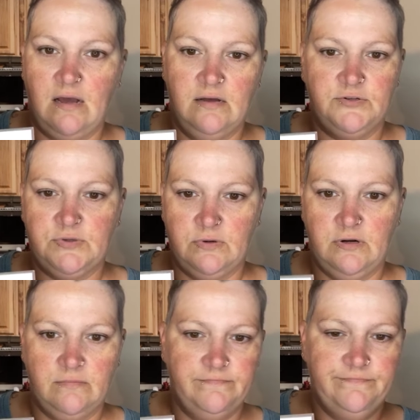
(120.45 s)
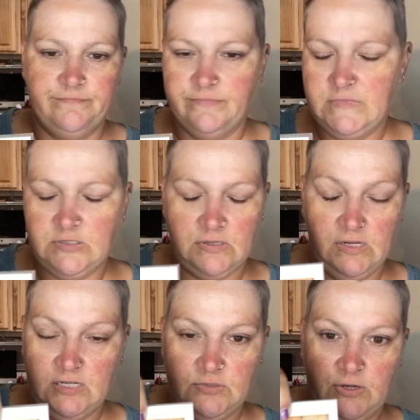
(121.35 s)
contour.
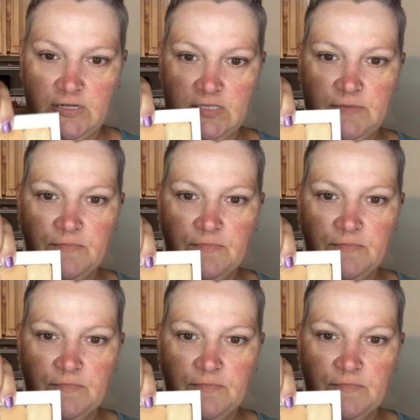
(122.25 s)
It is what it is.